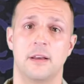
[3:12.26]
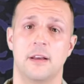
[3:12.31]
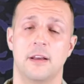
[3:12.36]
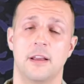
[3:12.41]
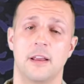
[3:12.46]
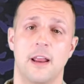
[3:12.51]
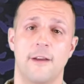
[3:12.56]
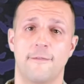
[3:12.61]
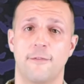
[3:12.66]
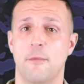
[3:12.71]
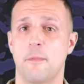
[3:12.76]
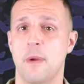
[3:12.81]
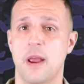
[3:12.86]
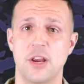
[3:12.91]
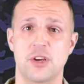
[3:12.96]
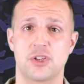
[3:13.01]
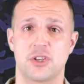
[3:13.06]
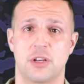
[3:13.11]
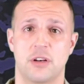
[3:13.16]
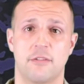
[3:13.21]

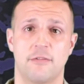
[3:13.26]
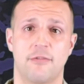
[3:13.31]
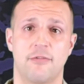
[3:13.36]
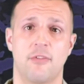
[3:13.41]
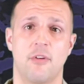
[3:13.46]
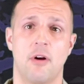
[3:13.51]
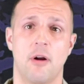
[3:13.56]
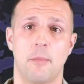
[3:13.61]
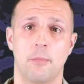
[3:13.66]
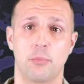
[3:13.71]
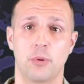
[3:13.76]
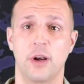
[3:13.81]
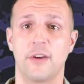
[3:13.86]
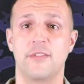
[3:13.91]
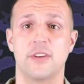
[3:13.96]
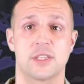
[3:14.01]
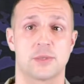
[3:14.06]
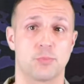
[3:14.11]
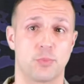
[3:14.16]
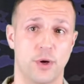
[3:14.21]
information from
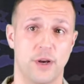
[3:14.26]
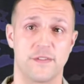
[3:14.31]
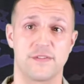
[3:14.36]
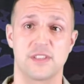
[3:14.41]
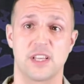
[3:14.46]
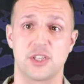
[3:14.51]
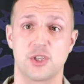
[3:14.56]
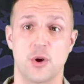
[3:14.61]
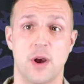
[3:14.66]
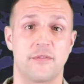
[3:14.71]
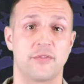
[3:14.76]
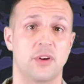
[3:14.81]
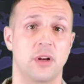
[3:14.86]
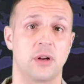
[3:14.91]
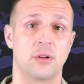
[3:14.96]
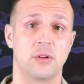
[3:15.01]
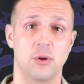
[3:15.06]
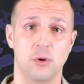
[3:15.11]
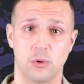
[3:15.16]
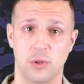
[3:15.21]
previous briefs that you have to
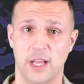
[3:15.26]
include,